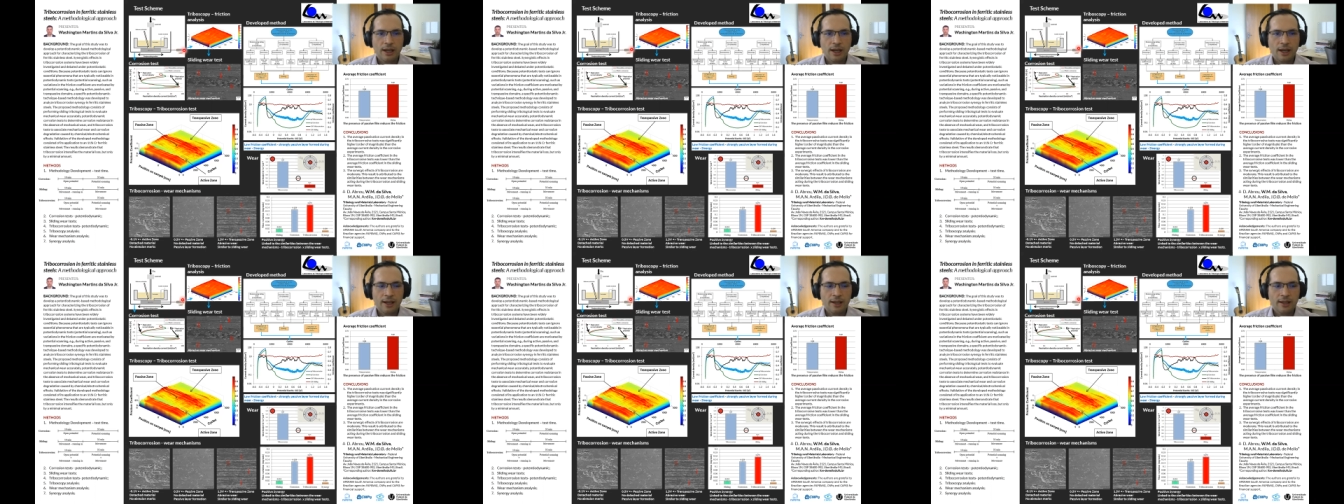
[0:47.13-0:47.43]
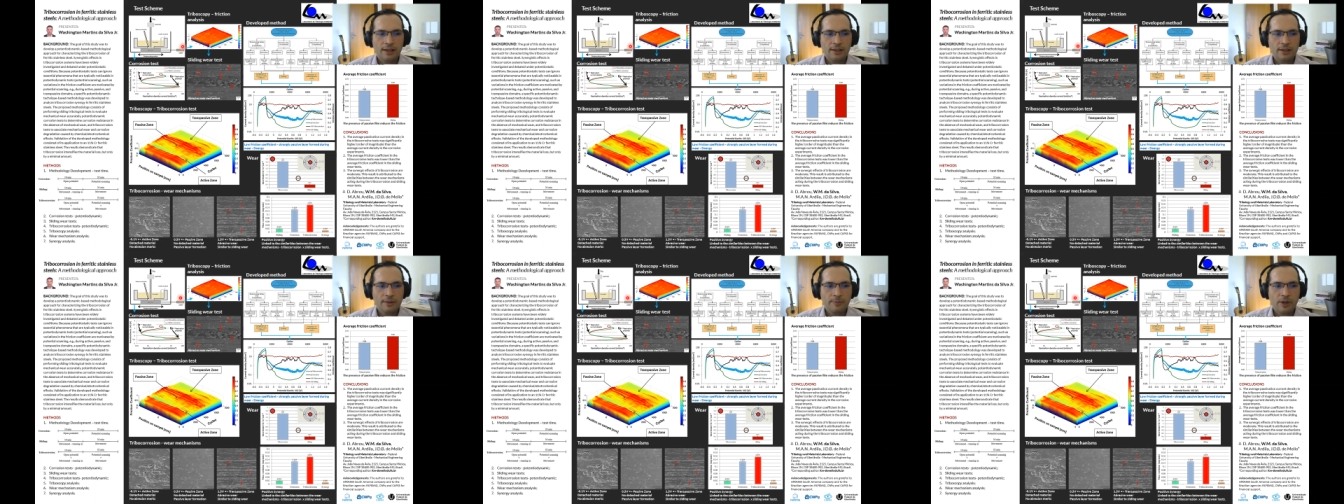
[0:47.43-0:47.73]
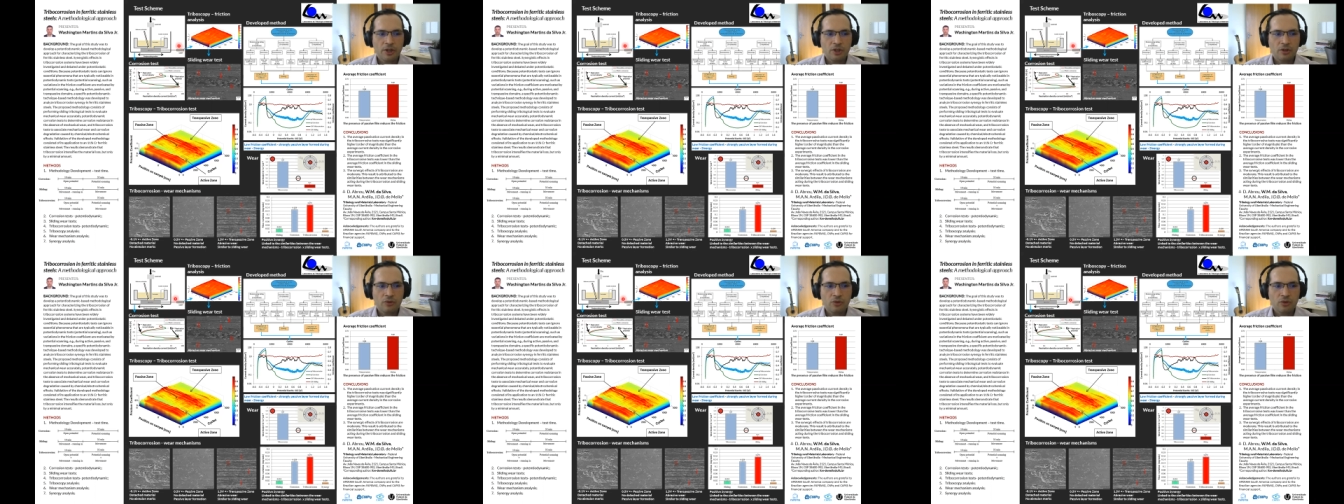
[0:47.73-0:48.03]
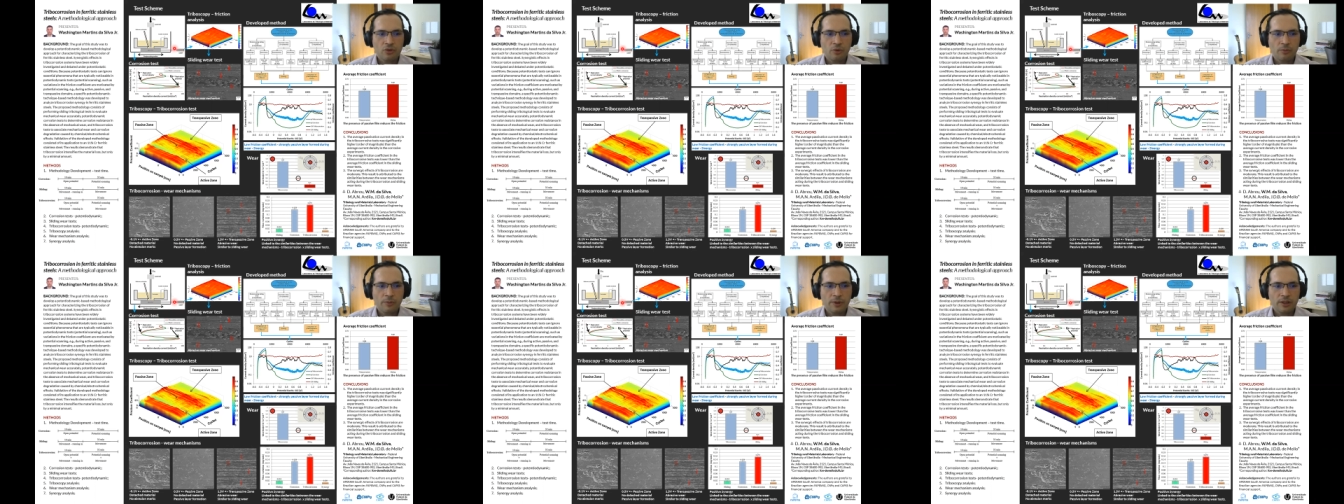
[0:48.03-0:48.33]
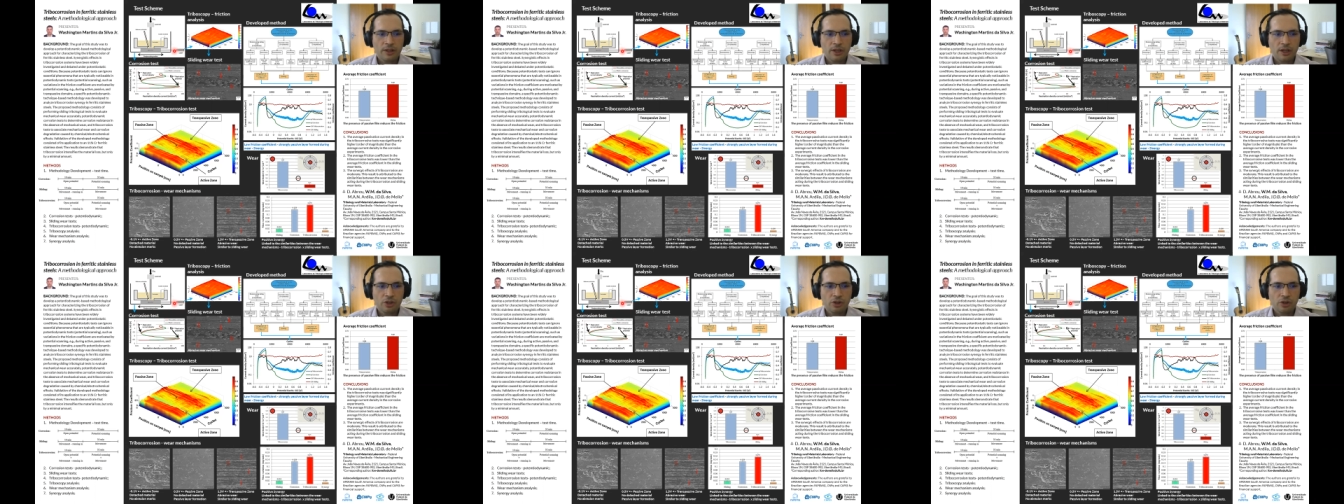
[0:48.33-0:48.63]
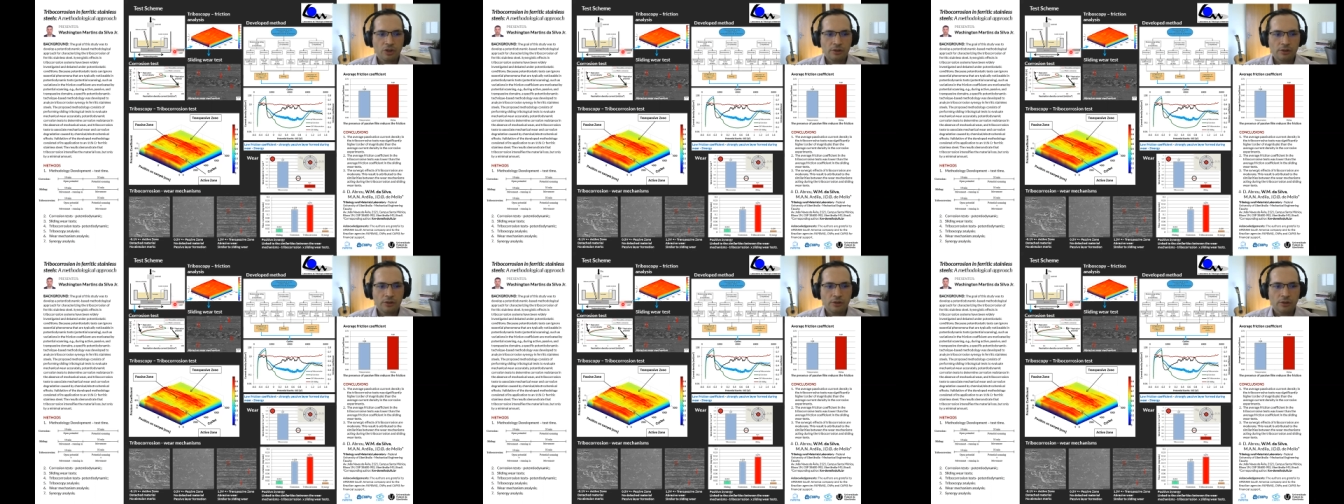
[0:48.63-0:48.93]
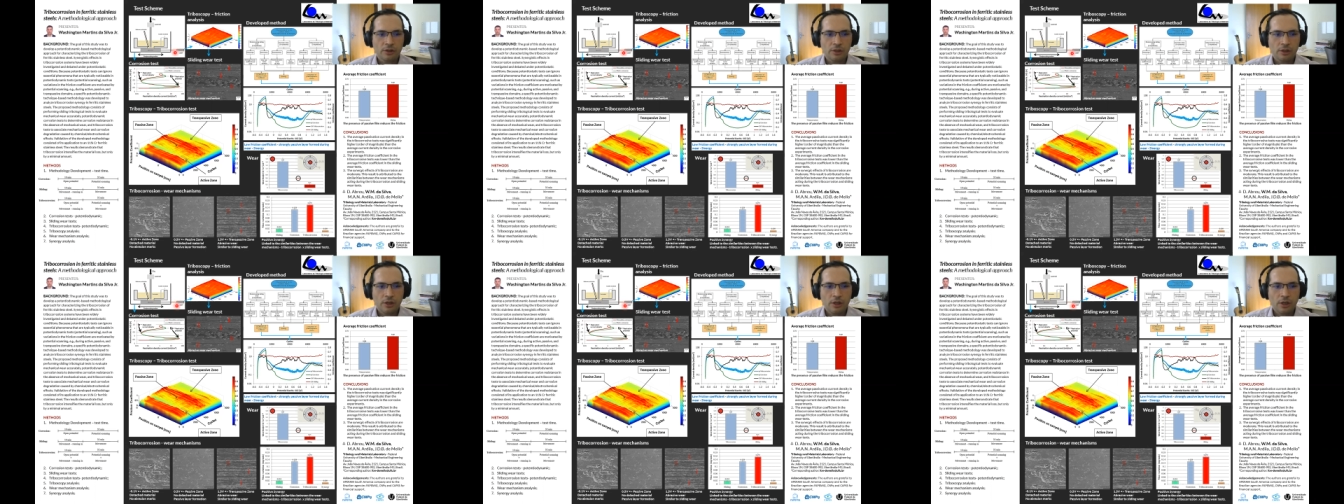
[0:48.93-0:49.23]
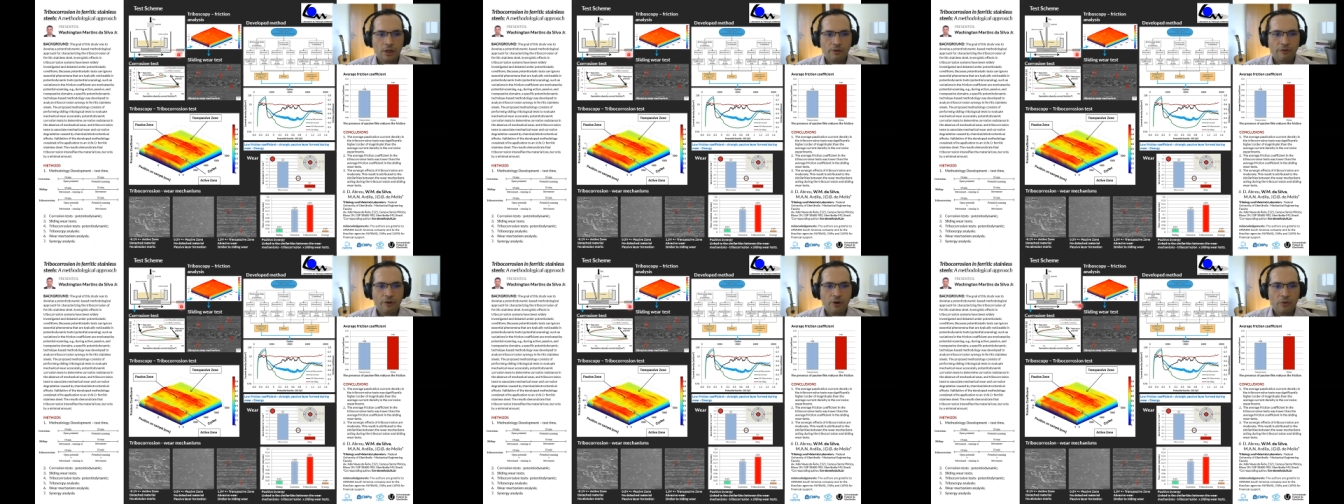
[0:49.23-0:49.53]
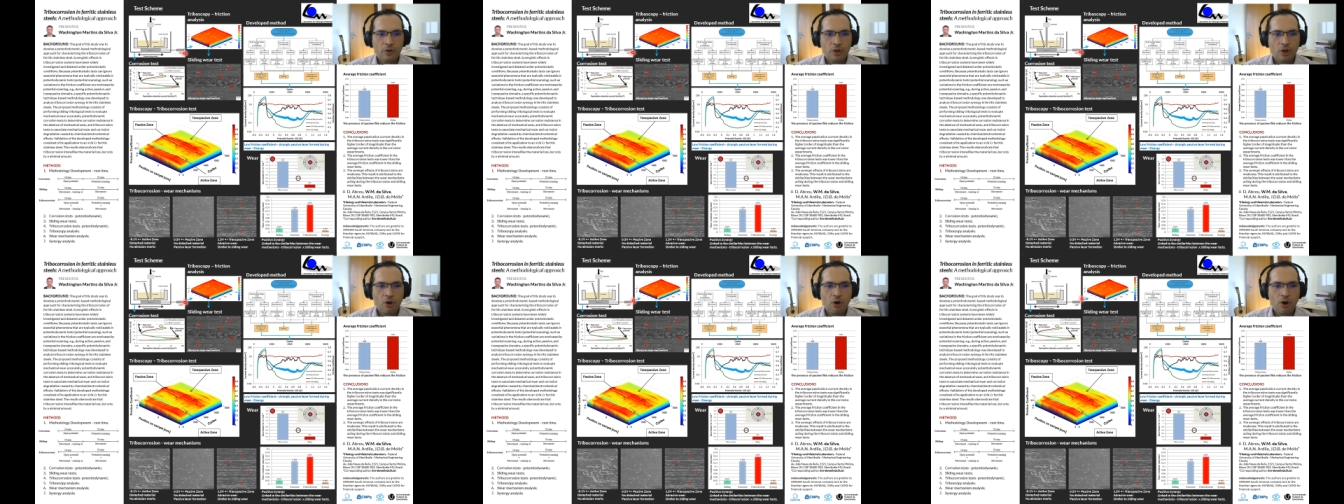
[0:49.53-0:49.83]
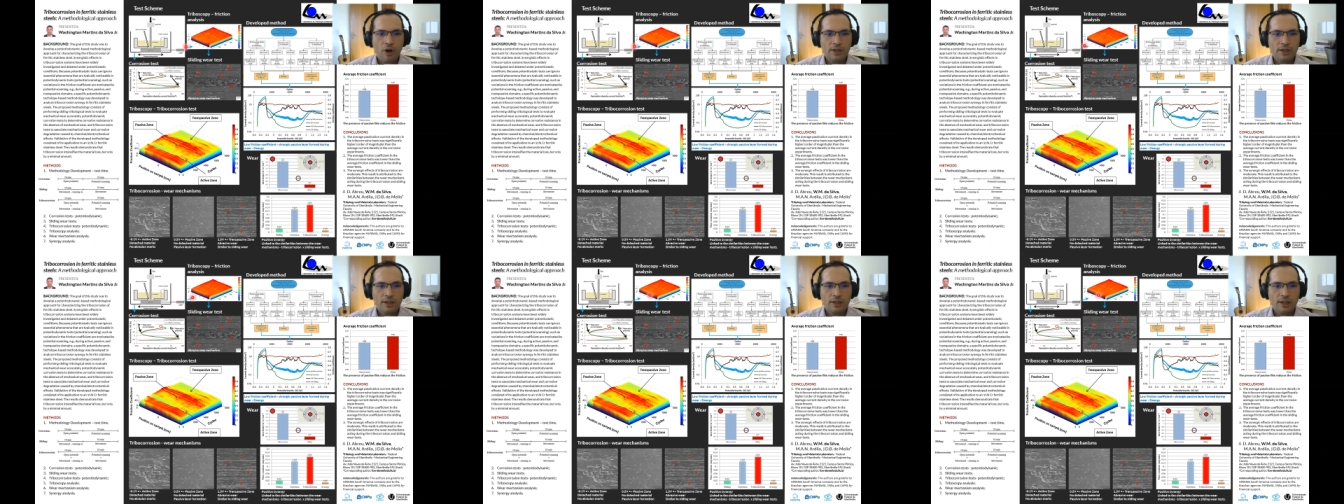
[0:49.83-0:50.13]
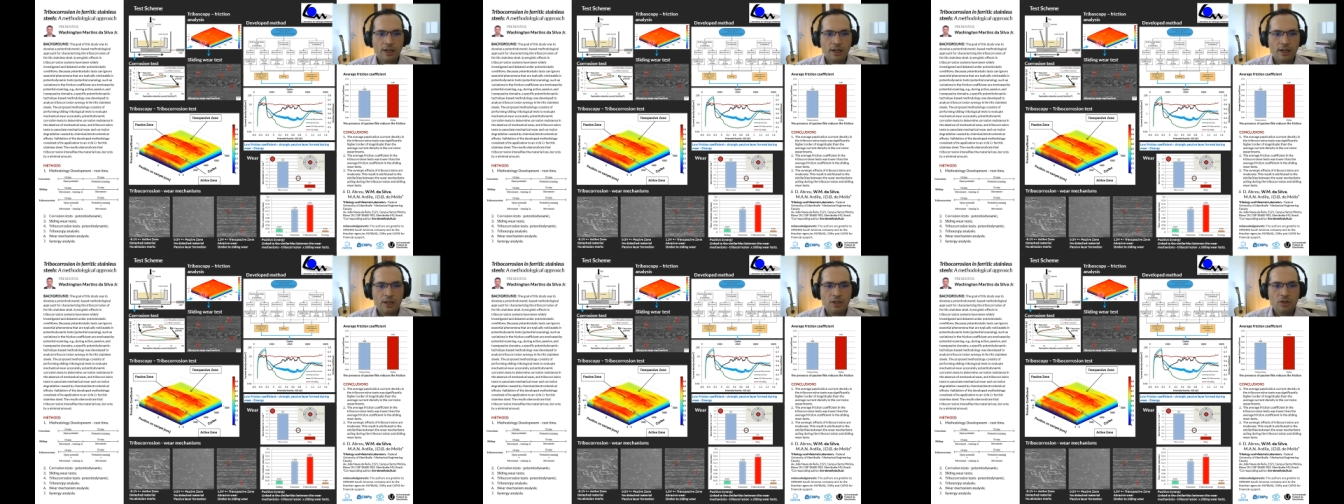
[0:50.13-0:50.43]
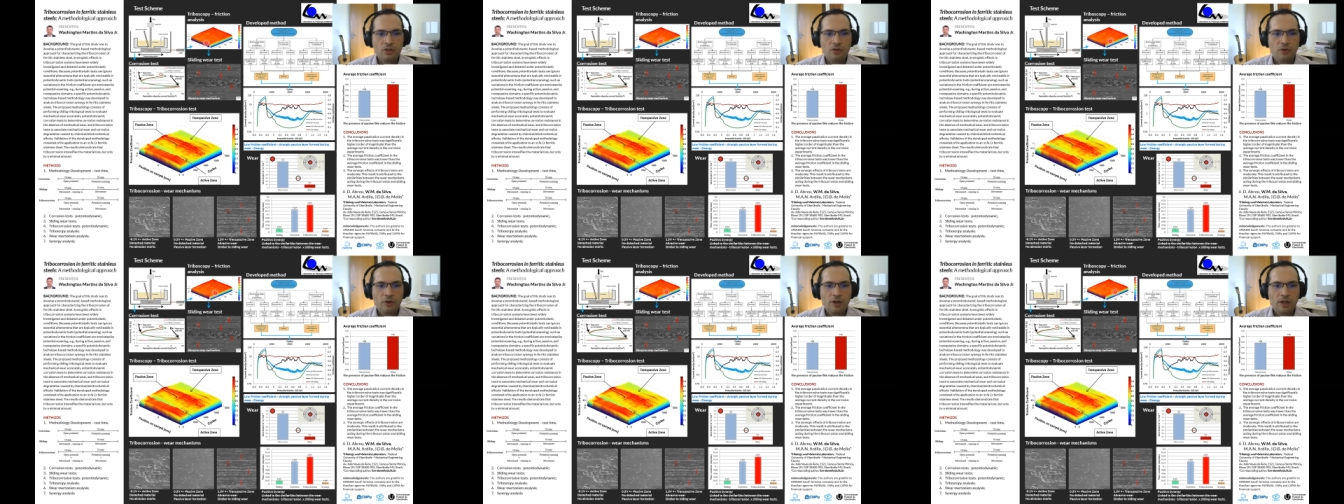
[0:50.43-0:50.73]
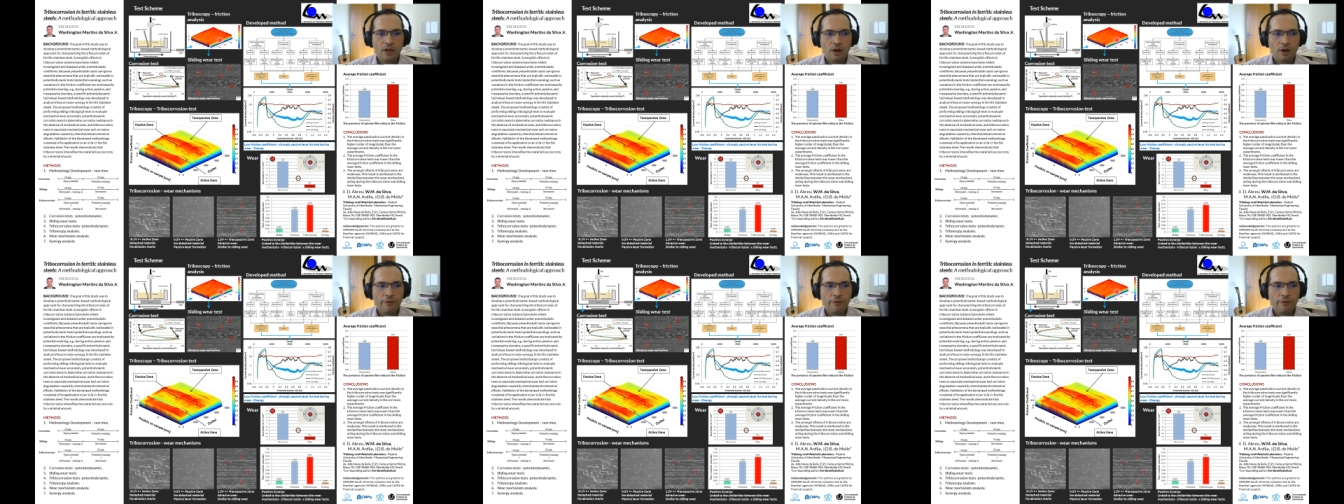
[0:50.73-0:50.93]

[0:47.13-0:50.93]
uh, special instrumentation for recording the history